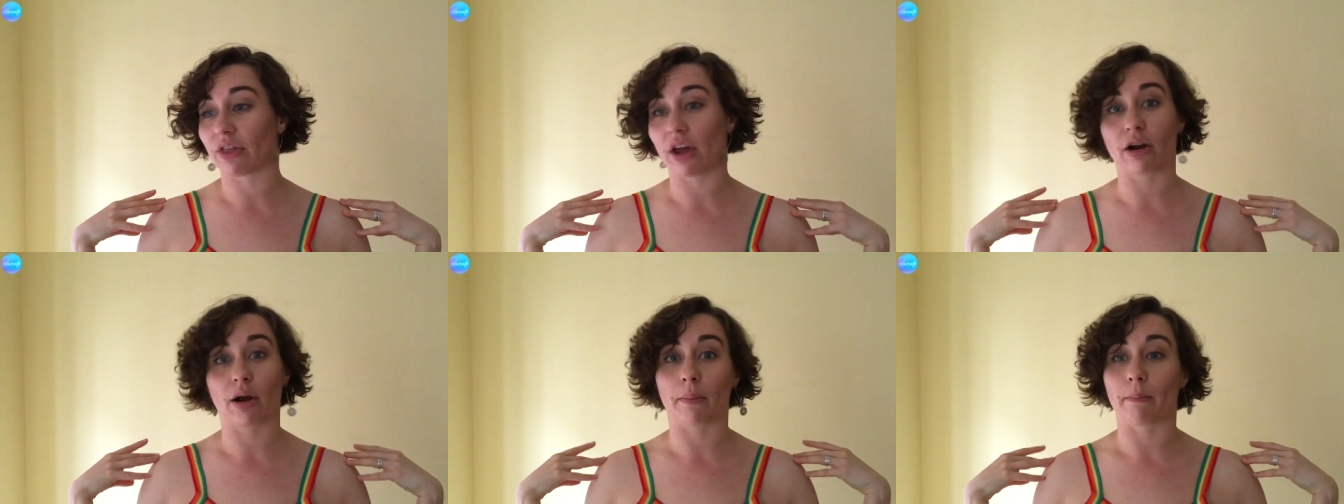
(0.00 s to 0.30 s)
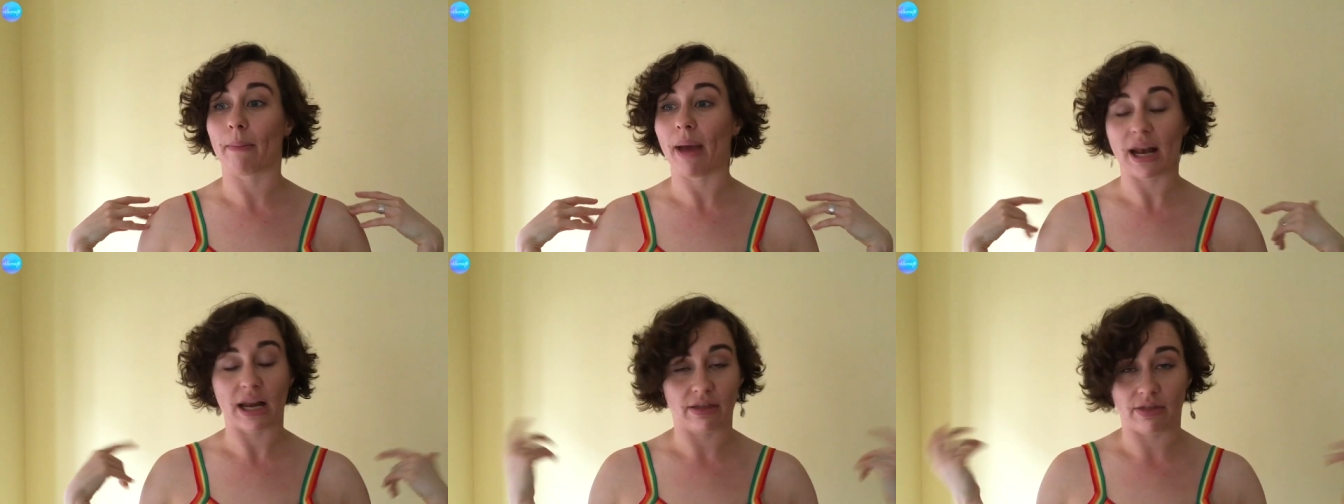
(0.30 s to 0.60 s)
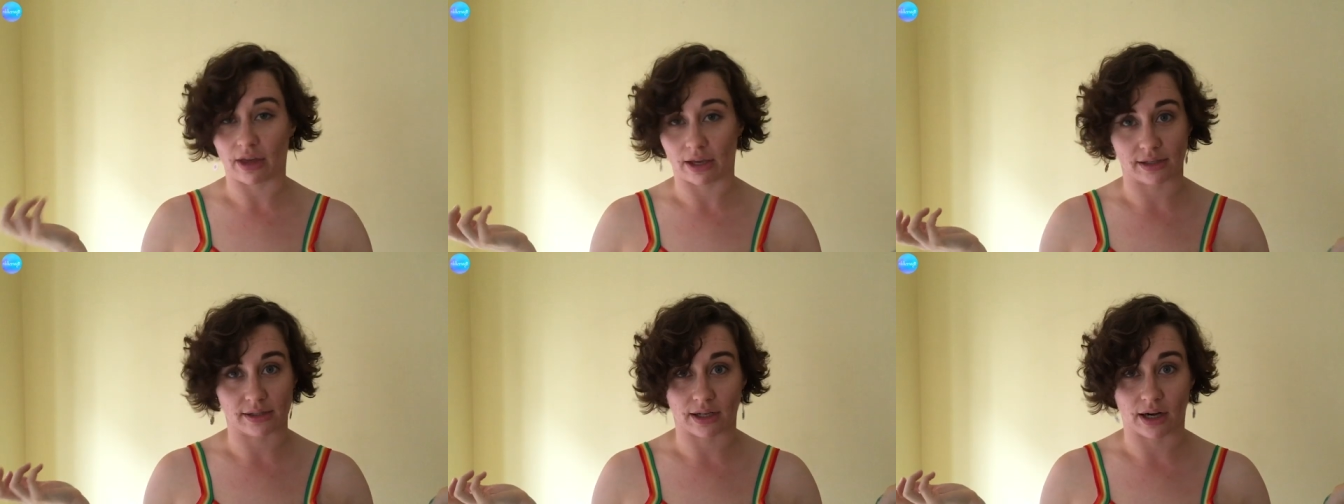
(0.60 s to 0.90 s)
there are many
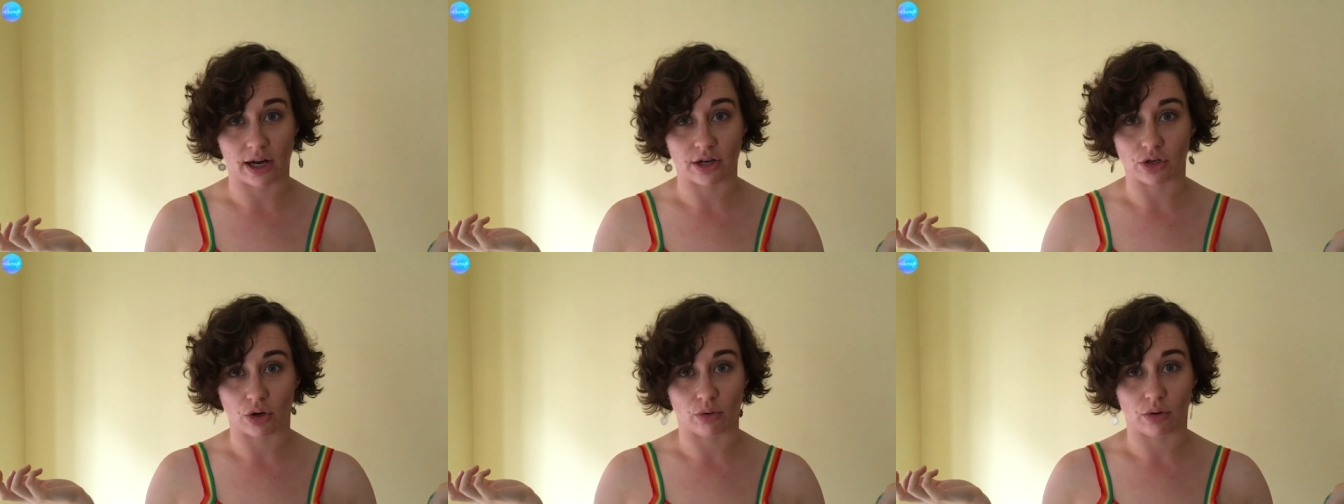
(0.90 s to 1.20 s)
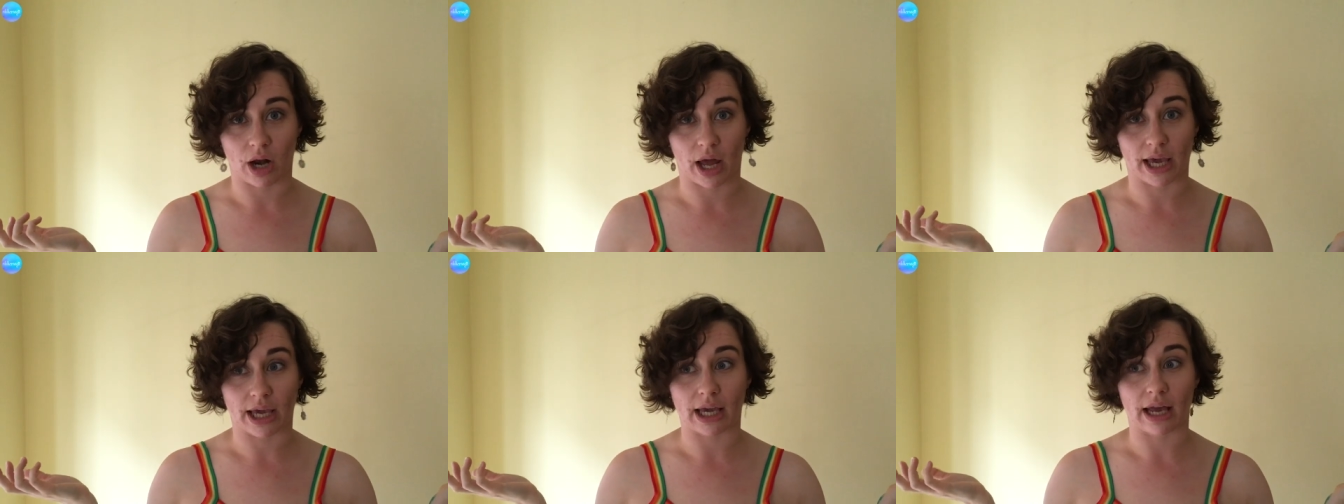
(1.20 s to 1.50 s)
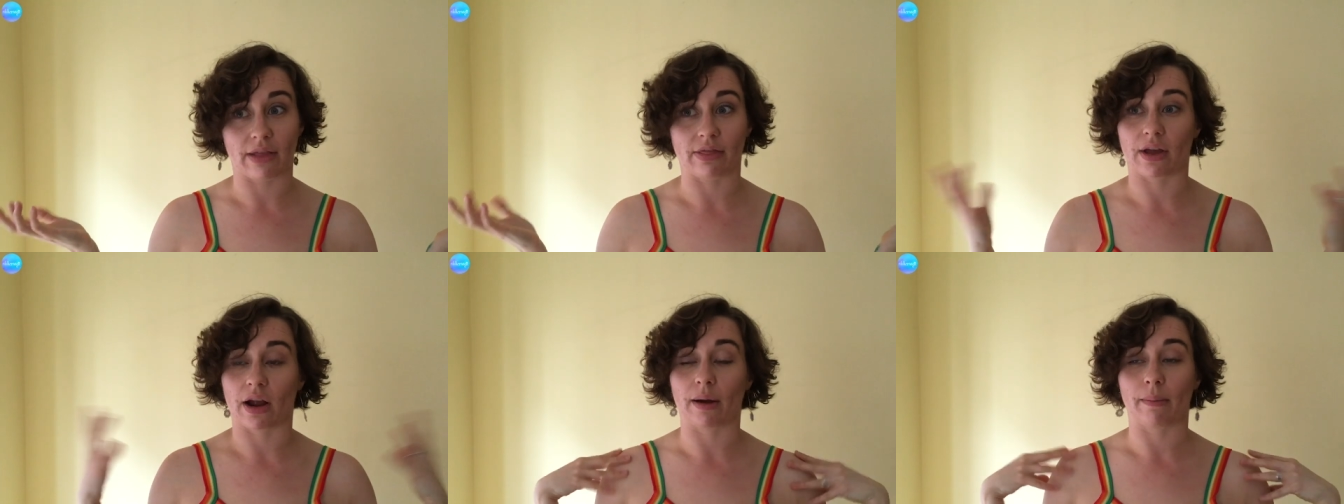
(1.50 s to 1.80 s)
things that I don't like,
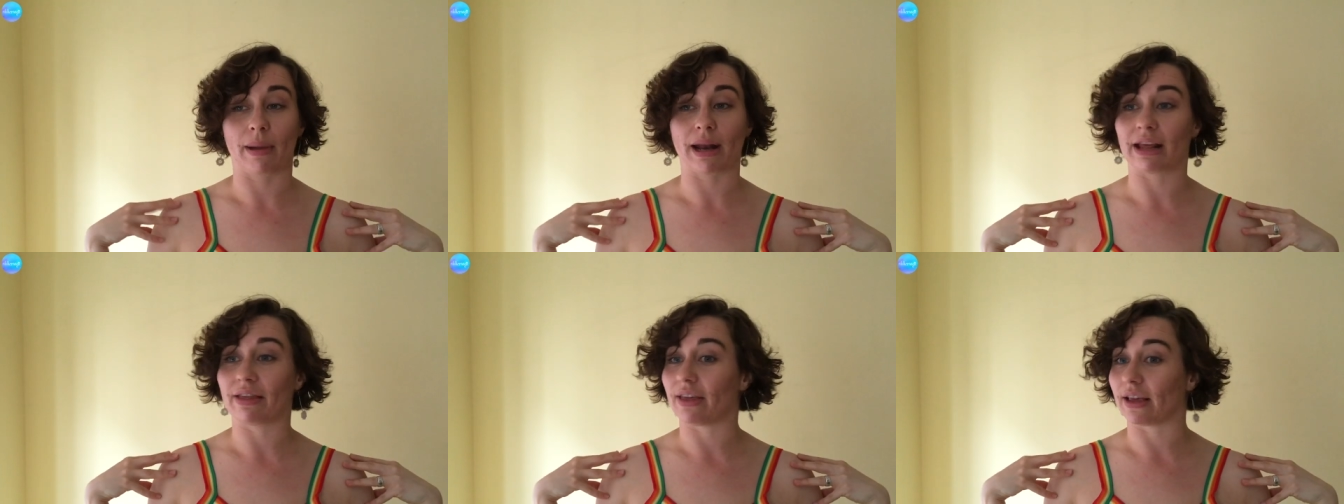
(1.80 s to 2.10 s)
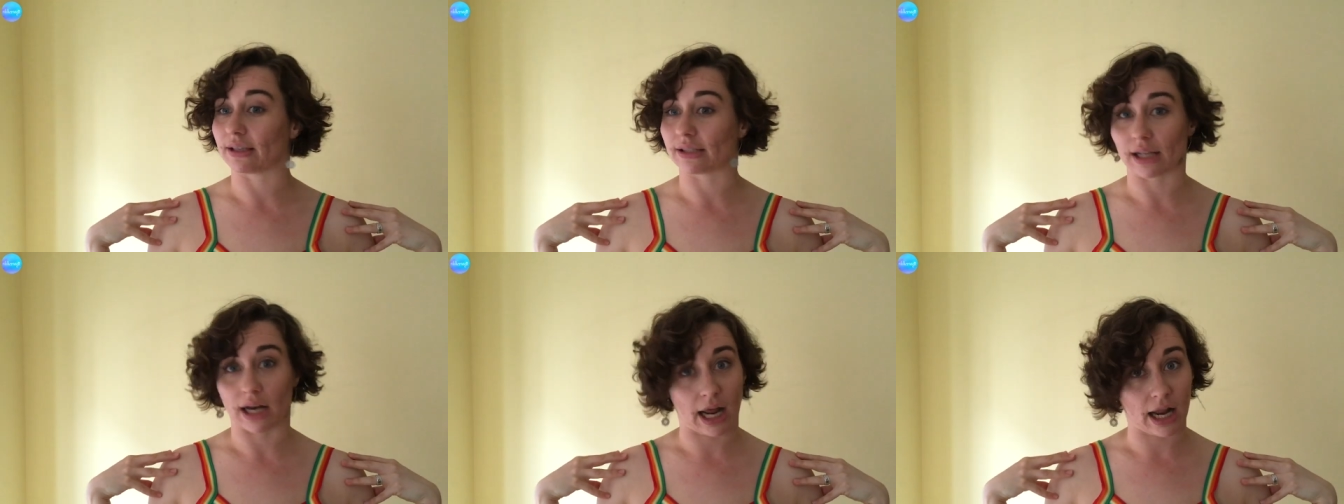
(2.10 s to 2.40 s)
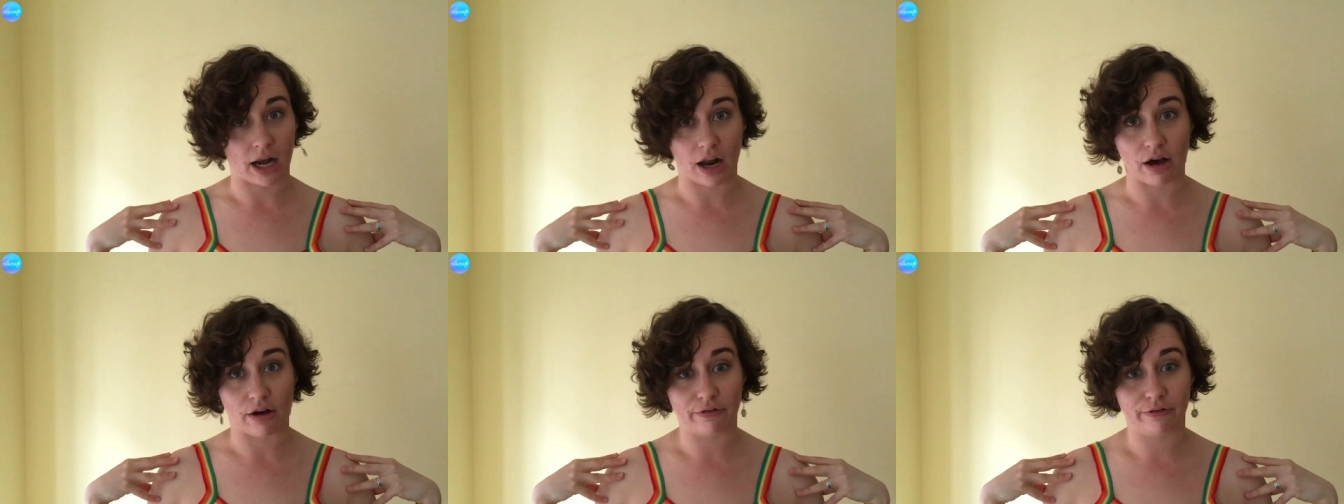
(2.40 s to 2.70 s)
and there are many things that
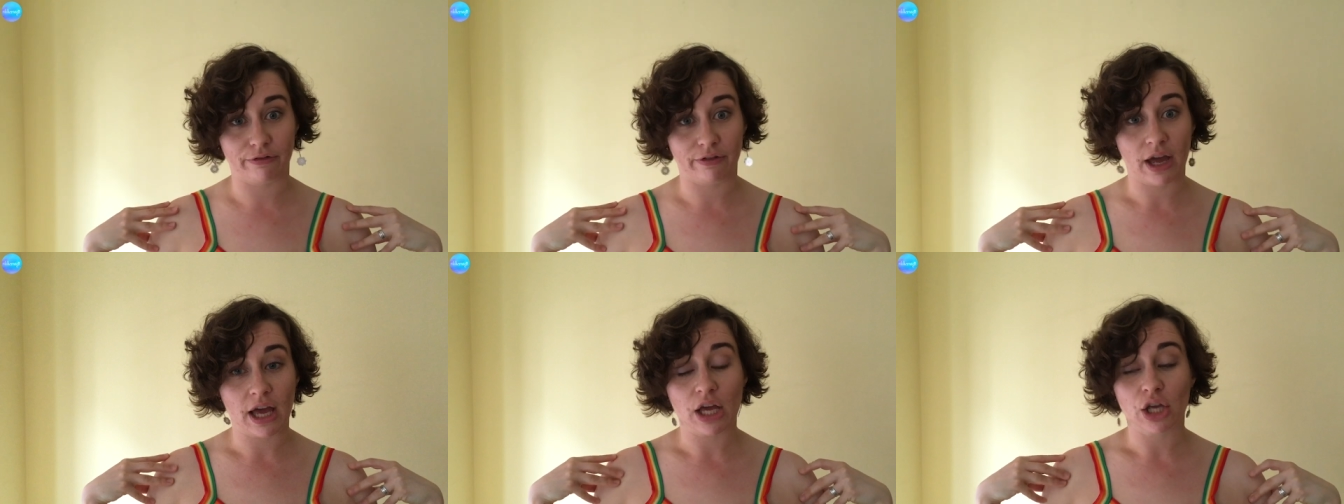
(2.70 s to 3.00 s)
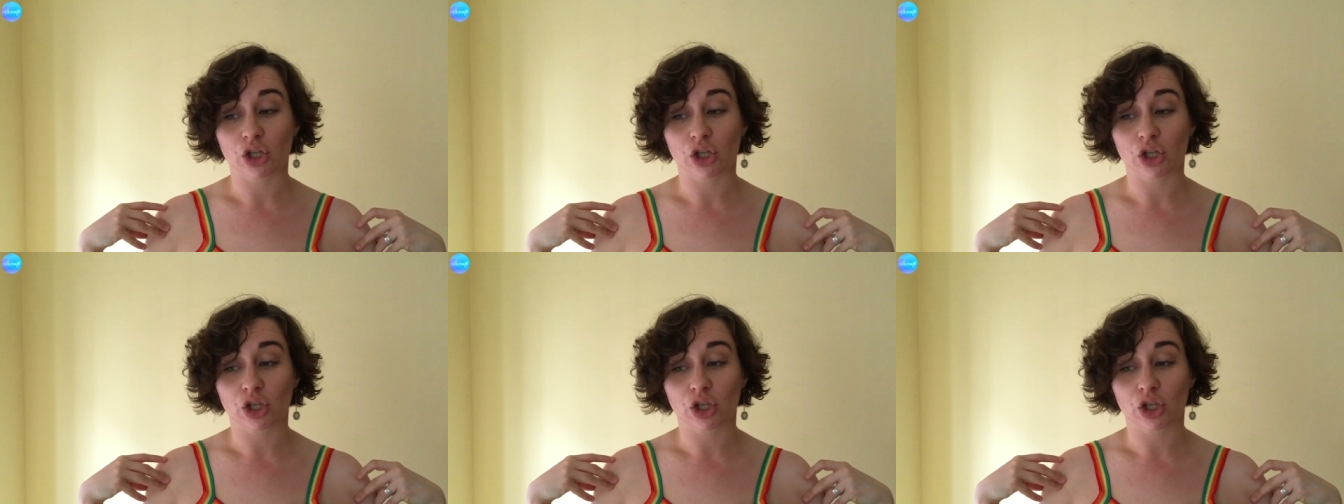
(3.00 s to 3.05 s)
I love.